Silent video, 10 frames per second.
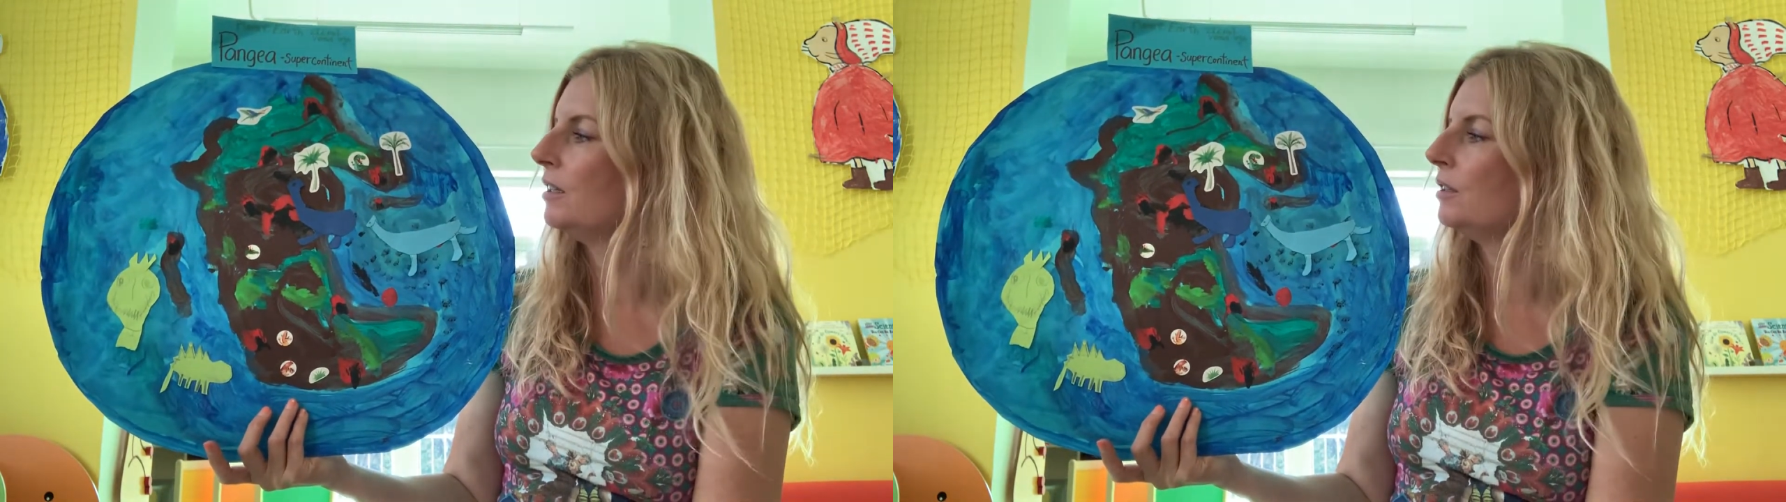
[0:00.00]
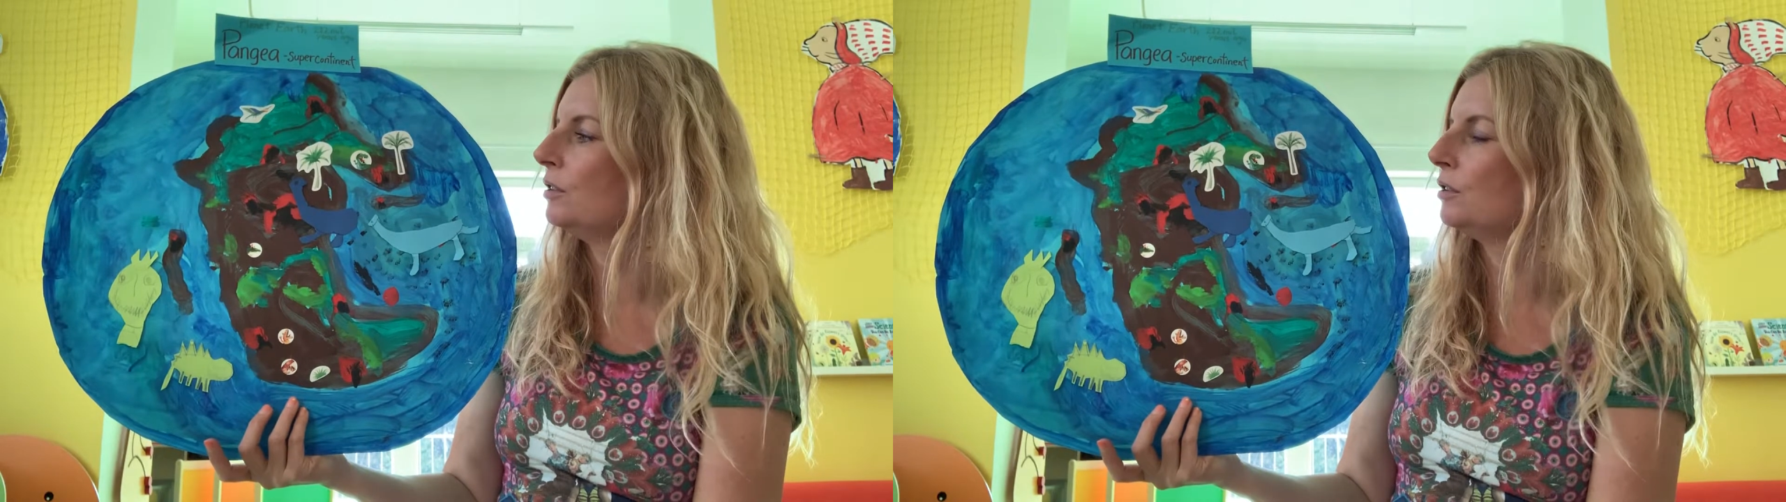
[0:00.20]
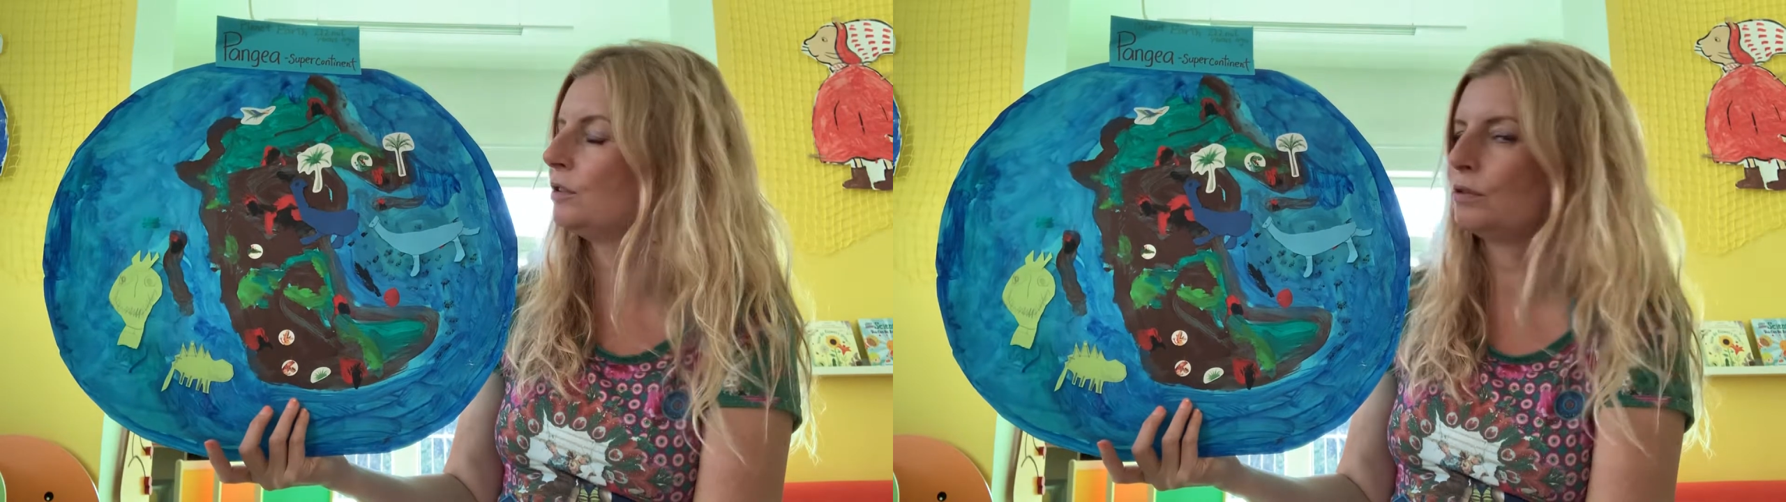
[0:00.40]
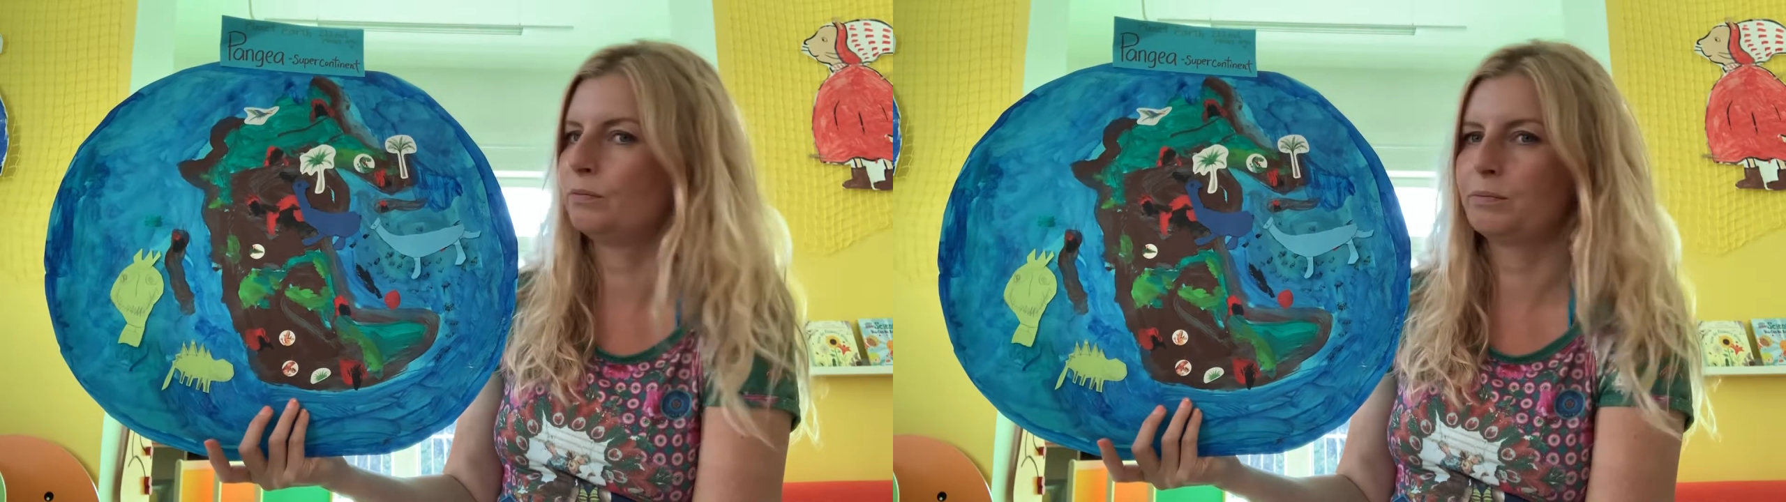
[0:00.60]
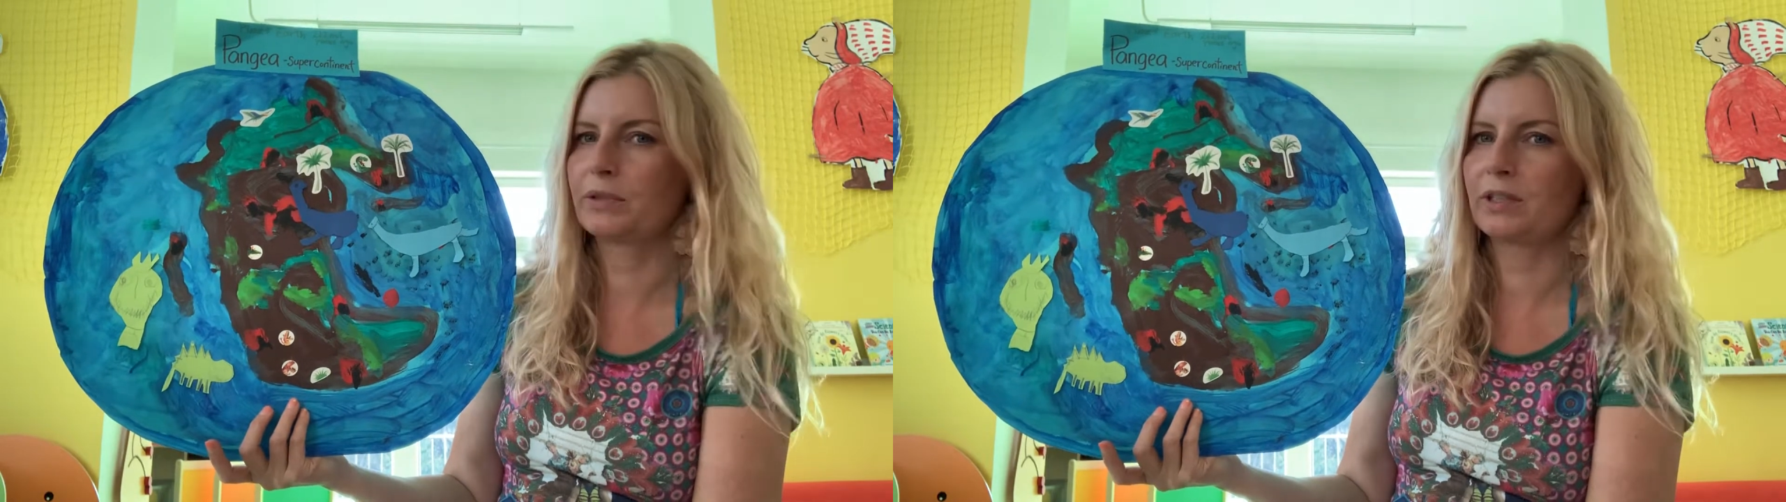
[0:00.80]

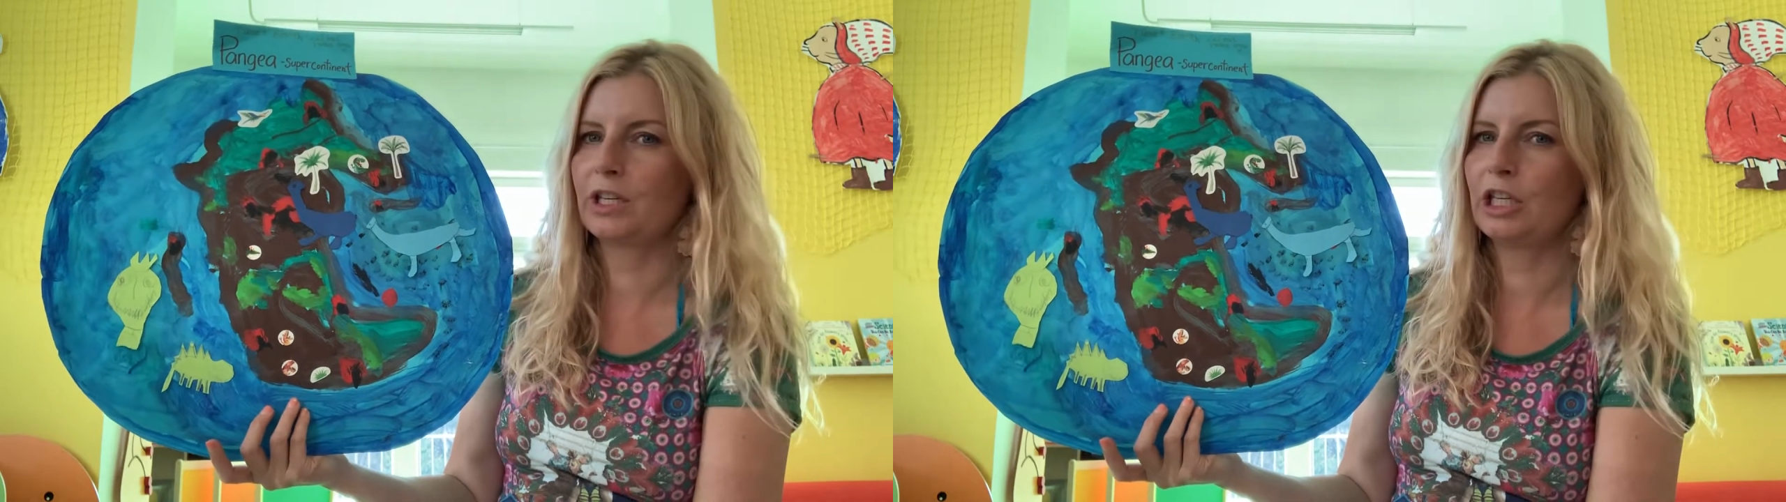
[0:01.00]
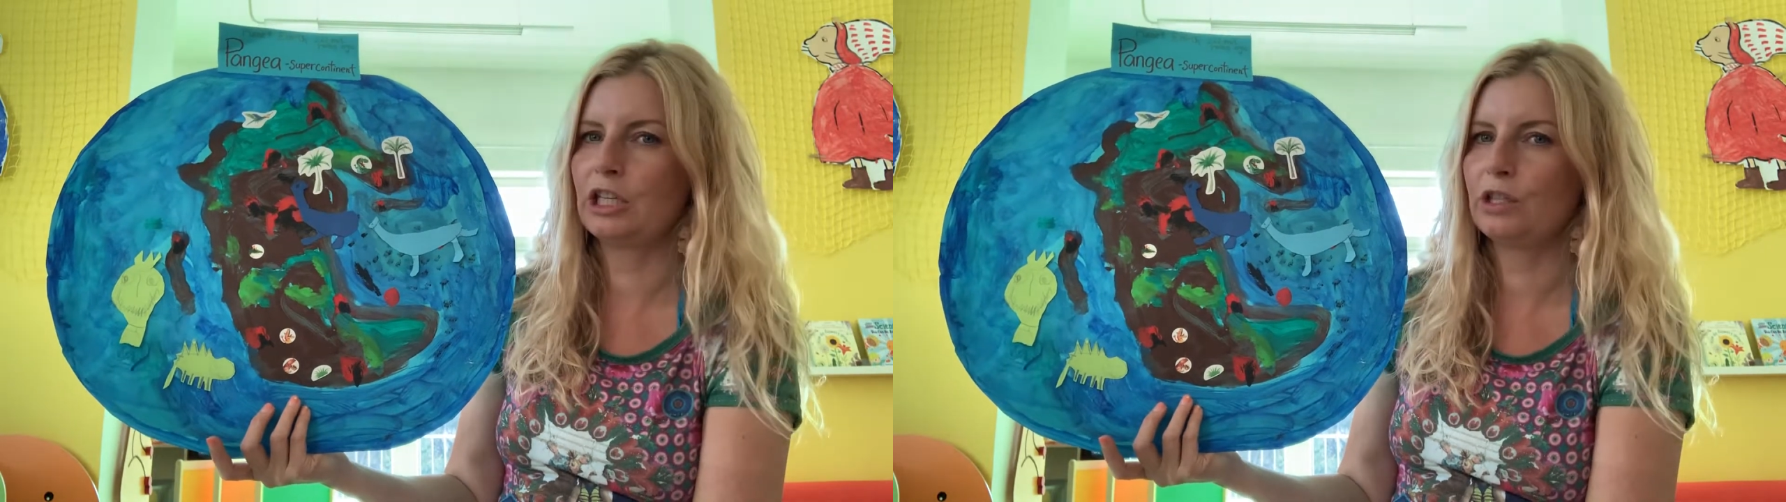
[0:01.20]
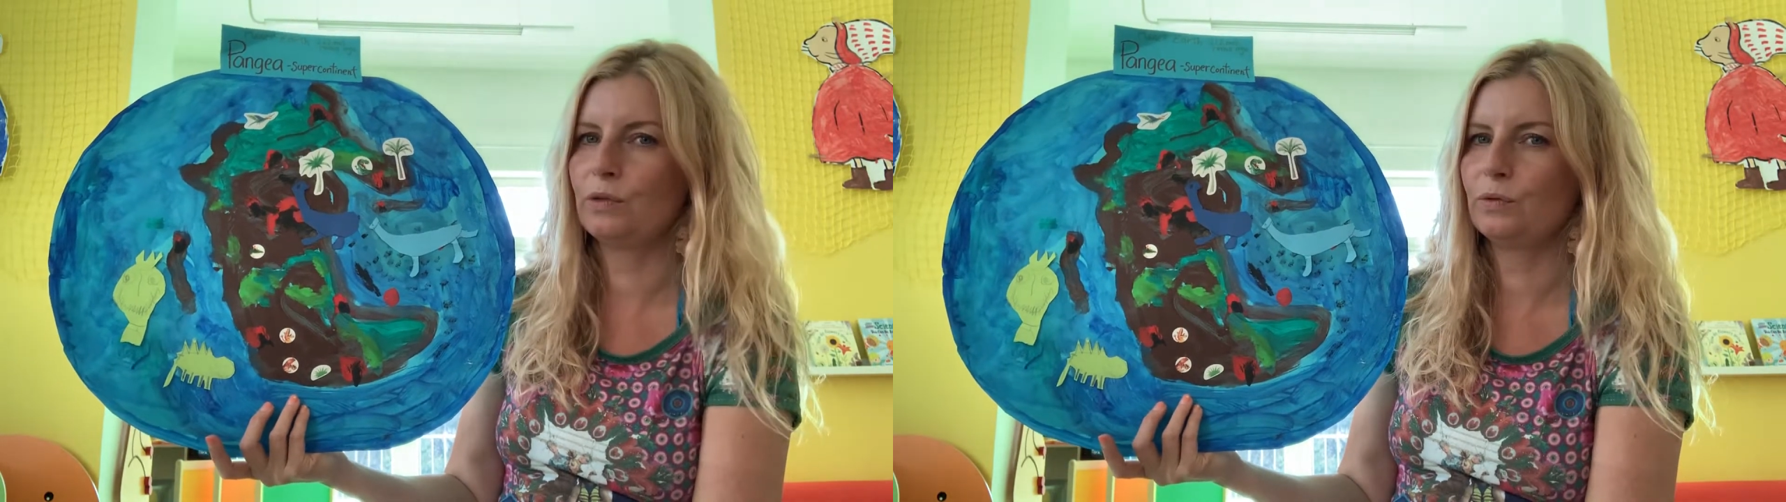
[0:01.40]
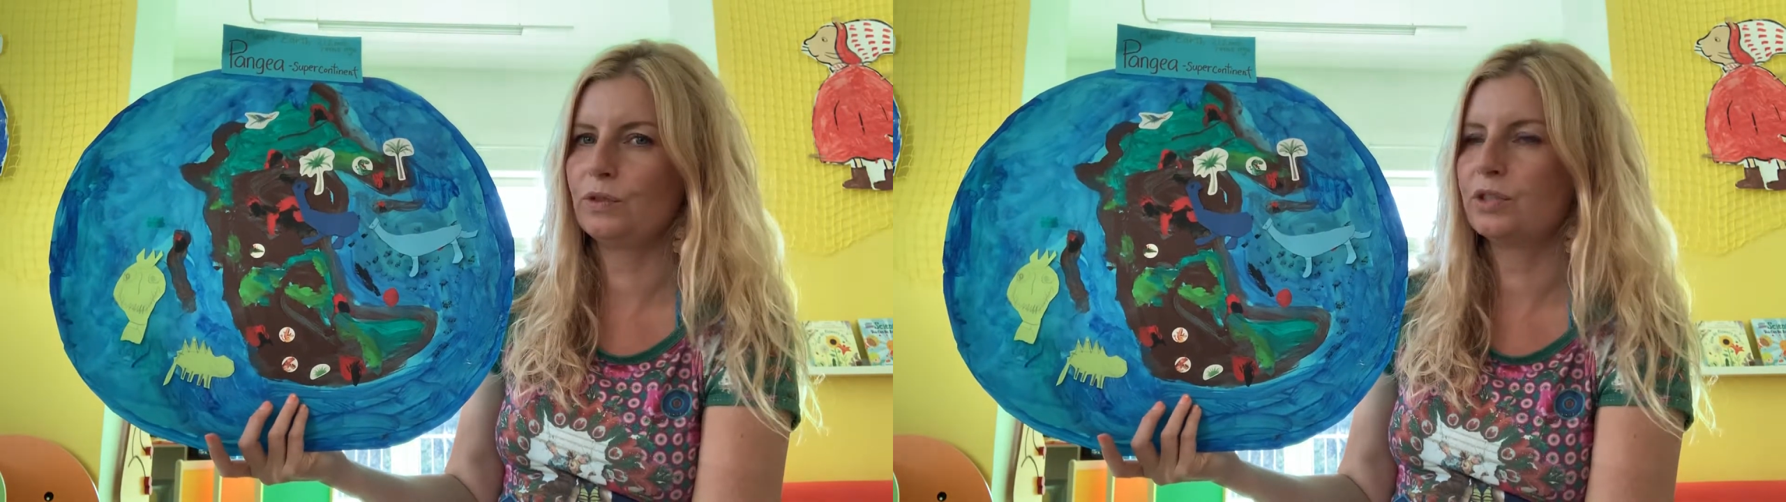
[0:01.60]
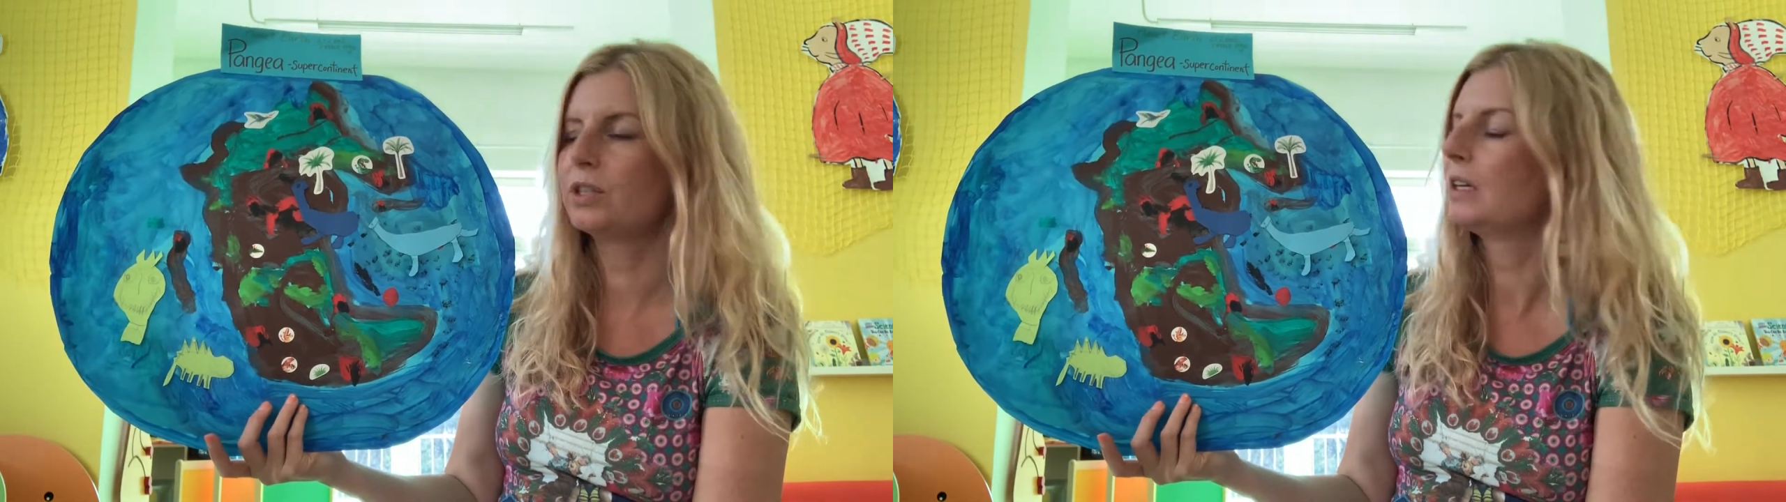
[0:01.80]
super
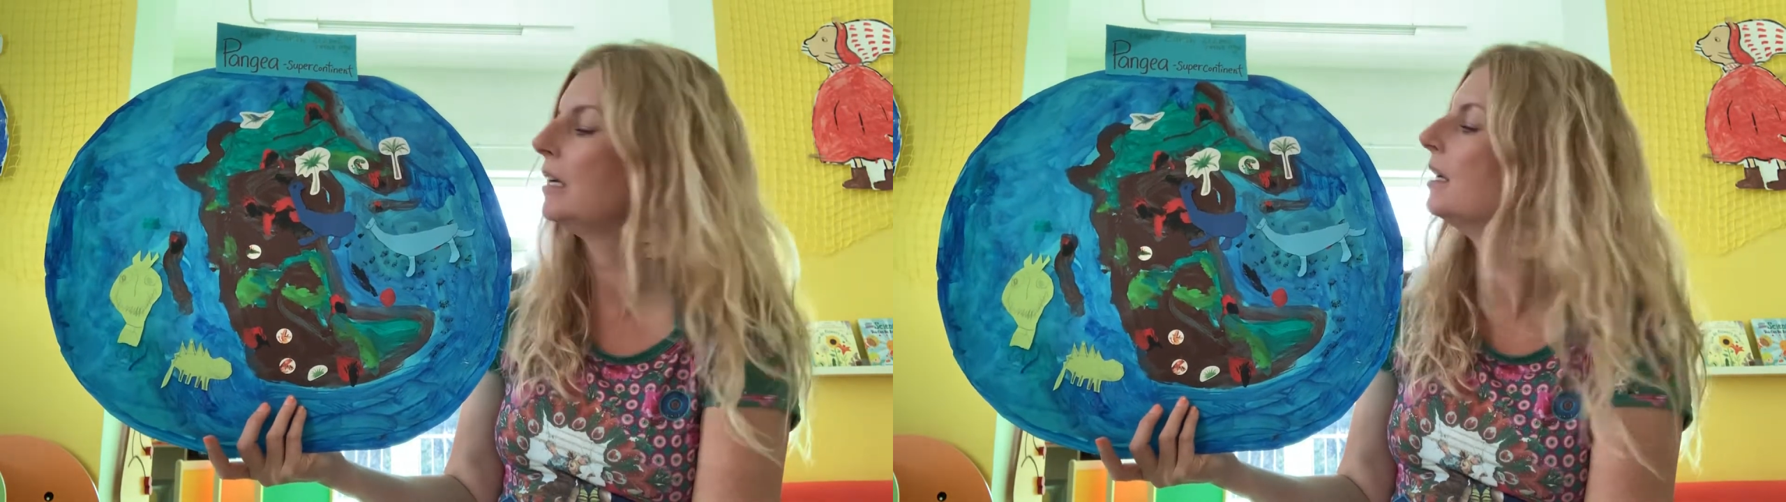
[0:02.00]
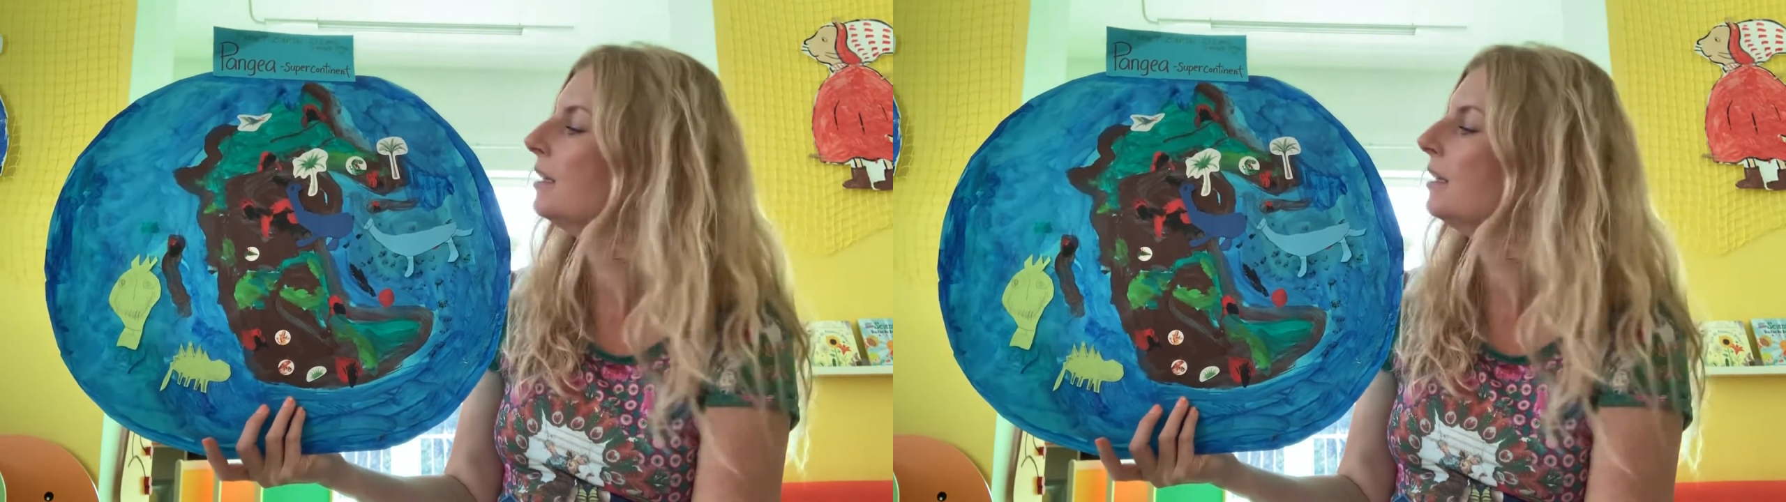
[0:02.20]
huge